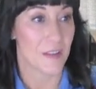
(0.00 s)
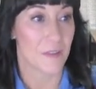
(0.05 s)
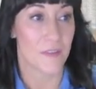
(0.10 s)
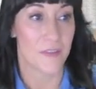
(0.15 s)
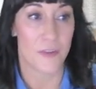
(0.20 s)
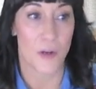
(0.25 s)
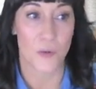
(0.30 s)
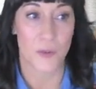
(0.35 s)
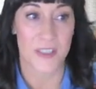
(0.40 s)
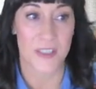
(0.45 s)

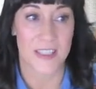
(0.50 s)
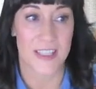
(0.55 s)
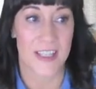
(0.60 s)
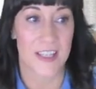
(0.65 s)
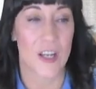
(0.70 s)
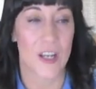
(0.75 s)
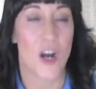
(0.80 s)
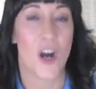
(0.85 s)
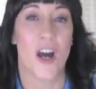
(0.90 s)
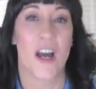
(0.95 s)

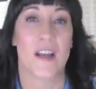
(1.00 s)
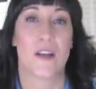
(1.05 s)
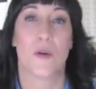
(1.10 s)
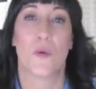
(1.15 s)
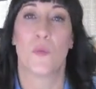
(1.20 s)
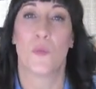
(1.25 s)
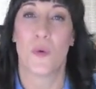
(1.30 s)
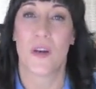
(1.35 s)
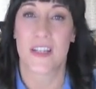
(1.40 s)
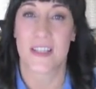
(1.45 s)
Focusing on
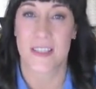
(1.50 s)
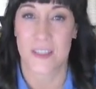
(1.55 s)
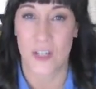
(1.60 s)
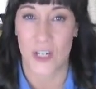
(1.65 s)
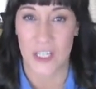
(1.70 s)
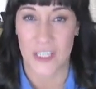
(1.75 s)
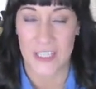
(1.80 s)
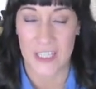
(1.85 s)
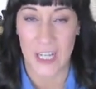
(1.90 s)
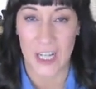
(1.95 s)
what is an
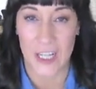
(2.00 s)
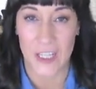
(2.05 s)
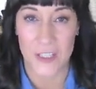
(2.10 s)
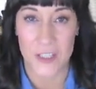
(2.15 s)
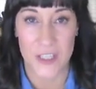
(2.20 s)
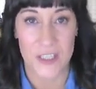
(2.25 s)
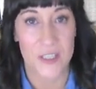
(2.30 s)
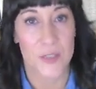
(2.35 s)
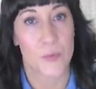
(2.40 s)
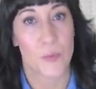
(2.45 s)

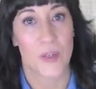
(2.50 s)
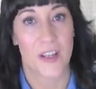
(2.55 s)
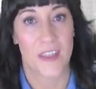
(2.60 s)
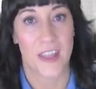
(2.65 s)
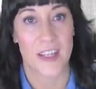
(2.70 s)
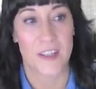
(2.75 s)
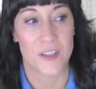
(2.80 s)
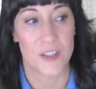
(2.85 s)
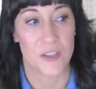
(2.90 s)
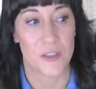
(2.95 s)
archaeologist, what do
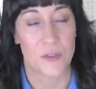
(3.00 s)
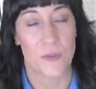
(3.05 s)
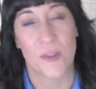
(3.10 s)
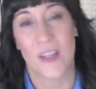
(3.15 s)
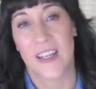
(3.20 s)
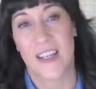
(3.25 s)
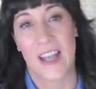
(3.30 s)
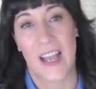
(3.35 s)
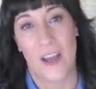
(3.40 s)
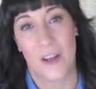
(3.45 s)
they do,
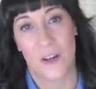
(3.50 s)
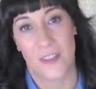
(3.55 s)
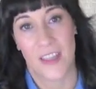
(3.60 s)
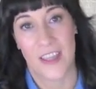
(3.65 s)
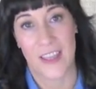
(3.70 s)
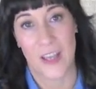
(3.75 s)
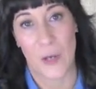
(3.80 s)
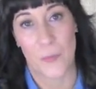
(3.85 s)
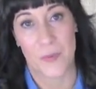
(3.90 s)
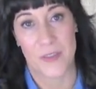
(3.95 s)
and how do
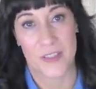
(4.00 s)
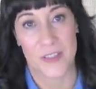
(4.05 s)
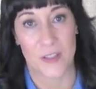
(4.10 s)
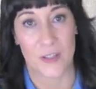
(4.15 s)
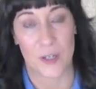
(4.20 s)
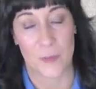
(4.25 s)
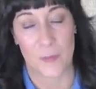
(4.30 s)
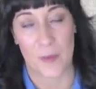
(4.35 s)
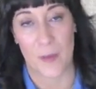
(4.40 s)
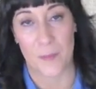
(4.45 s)
they help us
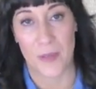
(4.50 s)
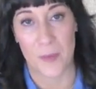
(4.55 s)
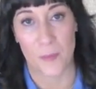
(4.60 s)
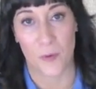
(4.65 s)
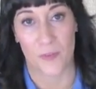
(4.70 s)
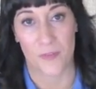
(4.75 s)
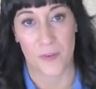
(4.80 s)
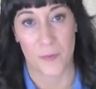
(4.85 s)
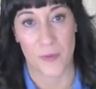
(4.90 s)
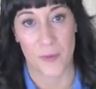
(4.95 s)
learn about
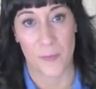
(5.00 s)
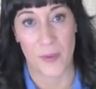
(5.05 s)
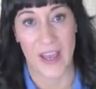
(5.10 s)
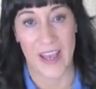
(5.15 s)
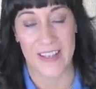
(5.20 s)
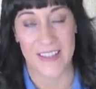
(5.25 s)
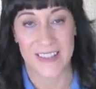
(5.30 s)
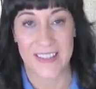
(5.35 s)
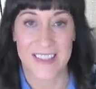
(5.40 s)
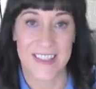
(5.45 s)
people from the
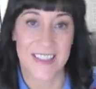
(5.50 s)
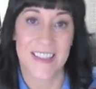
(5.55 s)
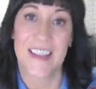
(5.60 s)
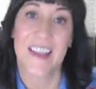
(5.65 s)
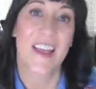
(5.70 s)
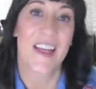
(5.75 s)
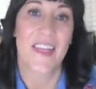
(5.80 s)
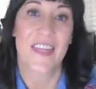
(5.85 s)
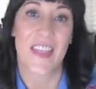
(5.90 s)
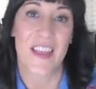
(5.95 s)
past.
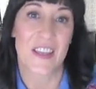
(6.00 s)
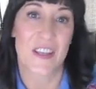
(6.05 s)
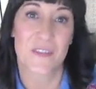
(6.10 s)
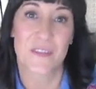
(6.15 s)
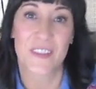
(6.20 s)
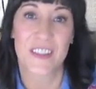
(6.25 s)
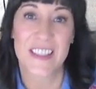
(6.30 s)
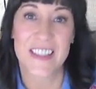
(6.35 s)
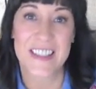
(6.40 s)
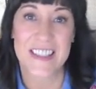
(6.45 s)
Thank you
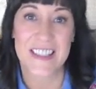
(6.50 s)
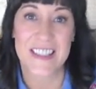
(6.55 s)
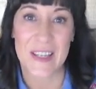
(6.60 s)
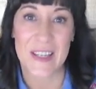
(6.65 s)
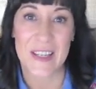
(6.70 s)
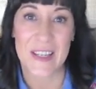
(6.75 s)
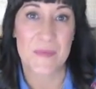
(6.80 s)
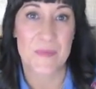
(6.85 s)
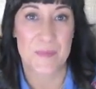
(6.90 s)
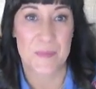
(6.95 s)
for
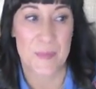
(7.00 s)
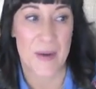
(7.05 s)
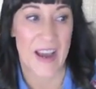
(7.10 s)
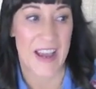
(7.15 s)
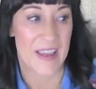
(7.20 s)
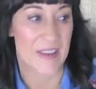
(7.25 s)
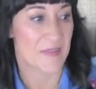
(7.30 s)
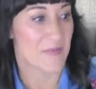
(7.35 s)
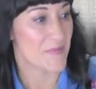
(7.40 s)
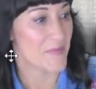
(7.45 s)
listening.
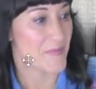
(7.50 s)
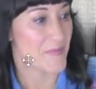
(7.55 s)
Bye.